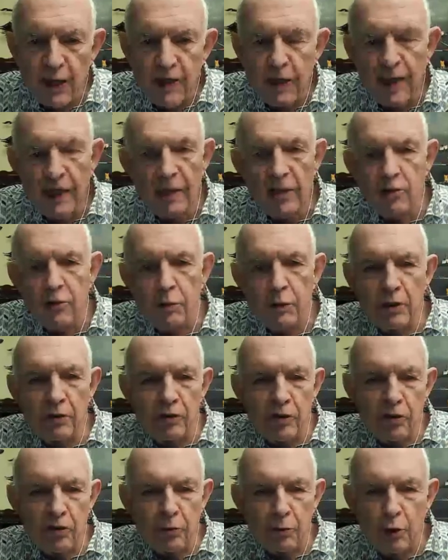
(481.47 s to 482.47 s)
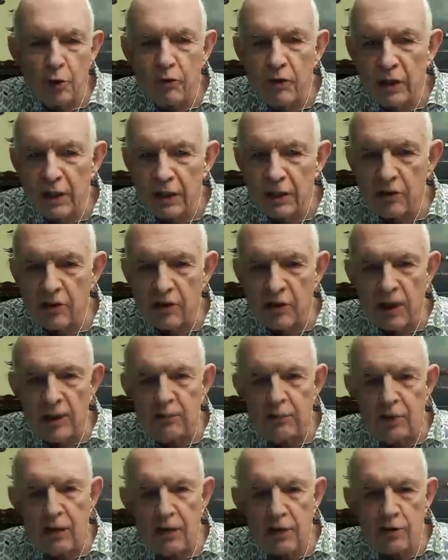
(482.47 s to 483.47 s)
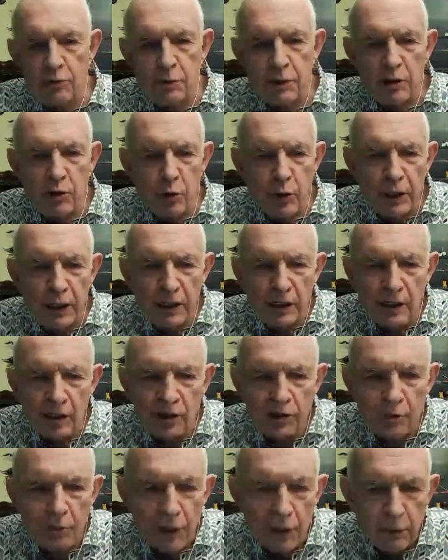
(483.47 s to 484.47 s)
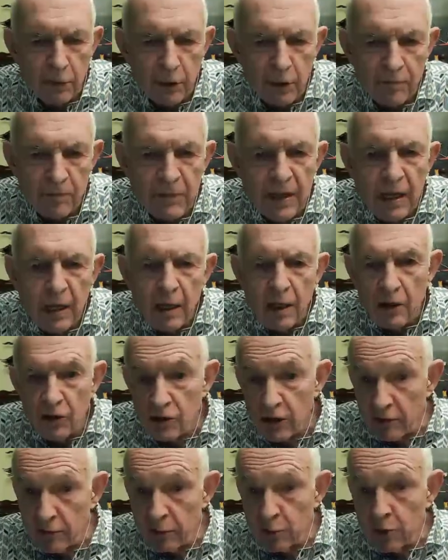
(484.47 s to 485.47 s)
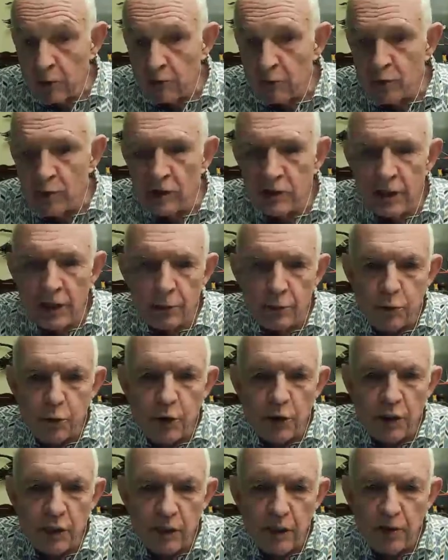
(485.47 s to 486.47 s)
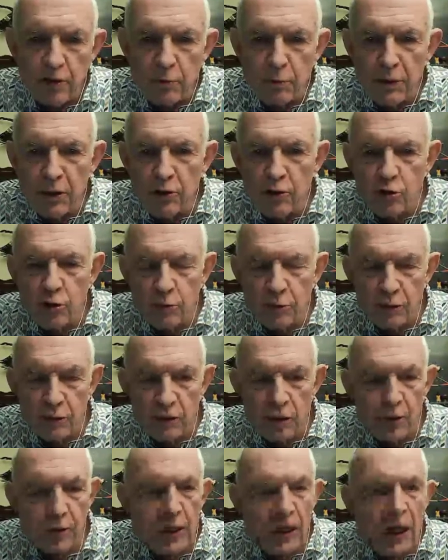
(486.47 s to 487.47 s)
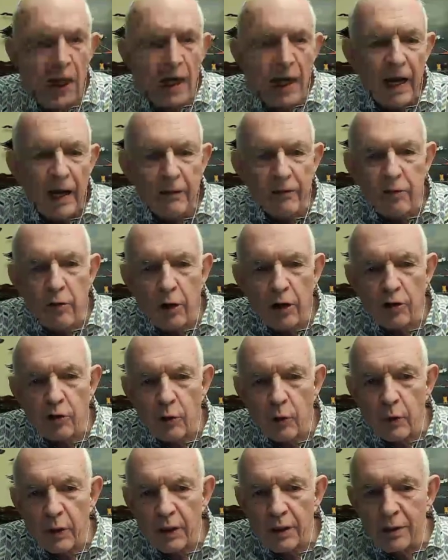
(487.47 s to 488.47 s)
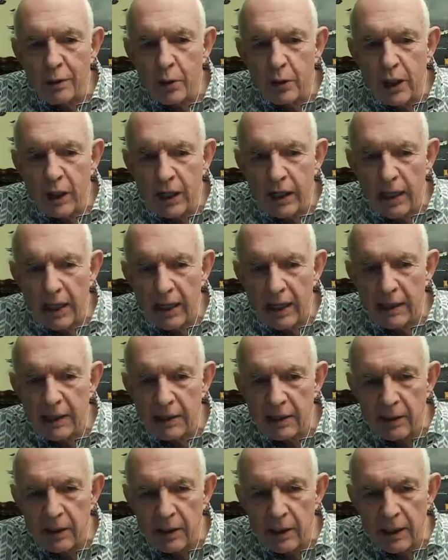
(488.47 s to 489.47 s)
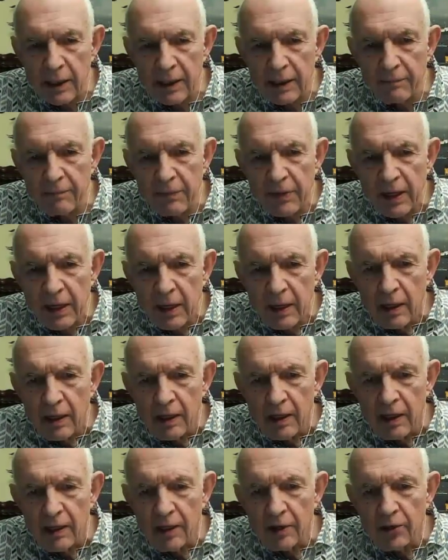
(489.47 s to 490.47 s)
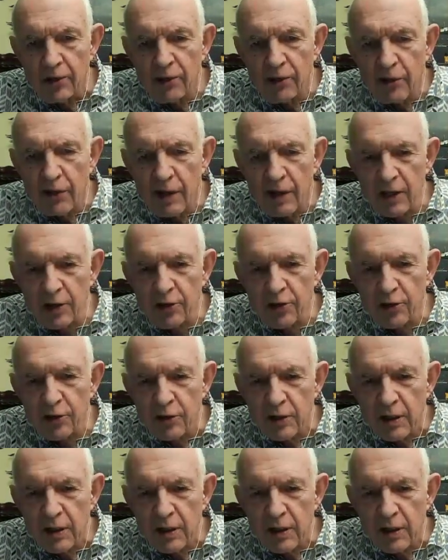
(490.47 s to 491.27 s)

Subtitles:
and it's been just moving sideways between its bubble 7.4 times book and its mid-super growth. And of course what we're looking at here is this